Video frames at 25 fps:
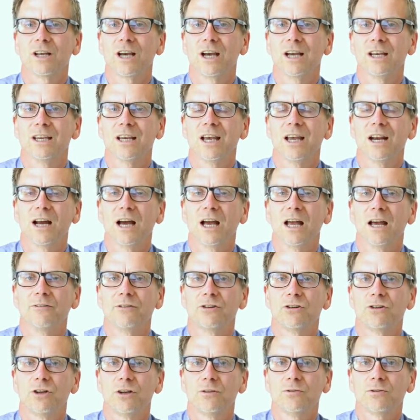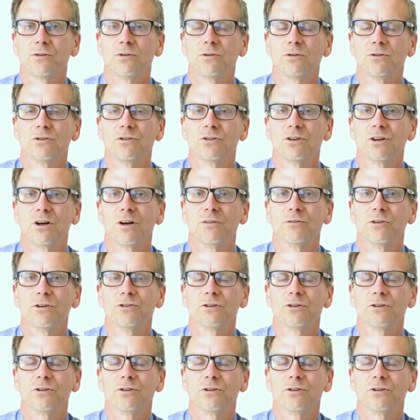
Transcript: Again, I have shifters of the